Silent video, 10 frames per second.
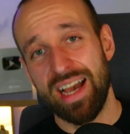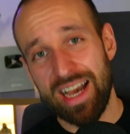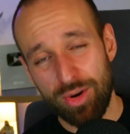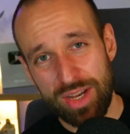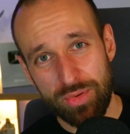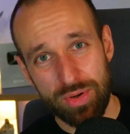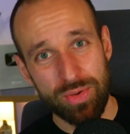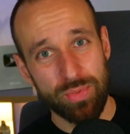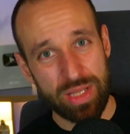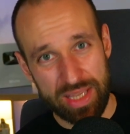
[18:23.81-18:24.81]

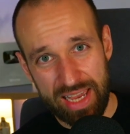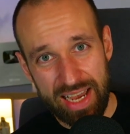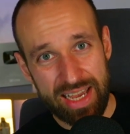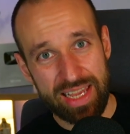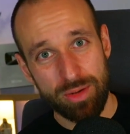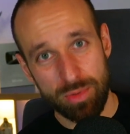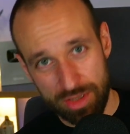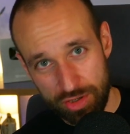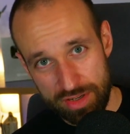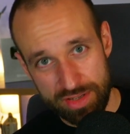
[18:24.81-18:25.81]
However, with AI,
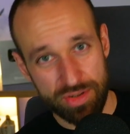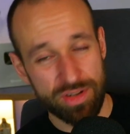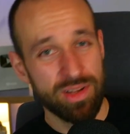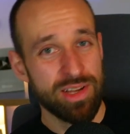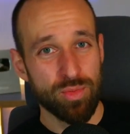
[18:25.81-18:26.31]
with Cursor,